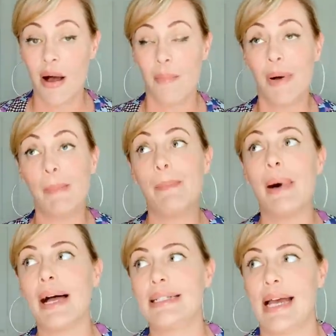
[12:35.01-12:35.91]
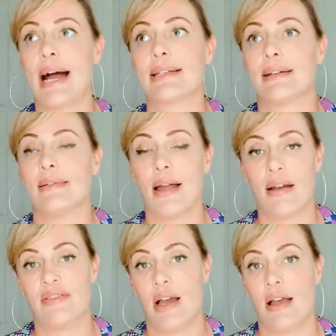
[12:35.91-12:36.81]
But my tactic a lot
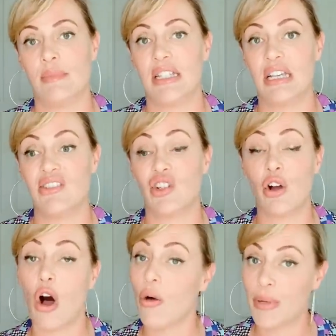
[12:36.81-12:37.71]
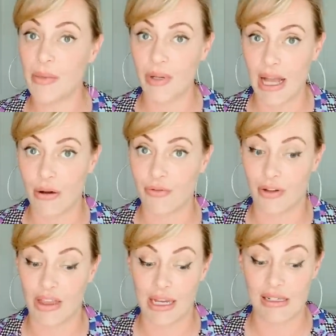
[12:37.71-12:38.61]
of times is to call people out for
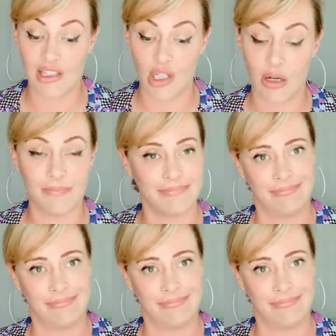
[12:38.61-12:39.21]
things, you know,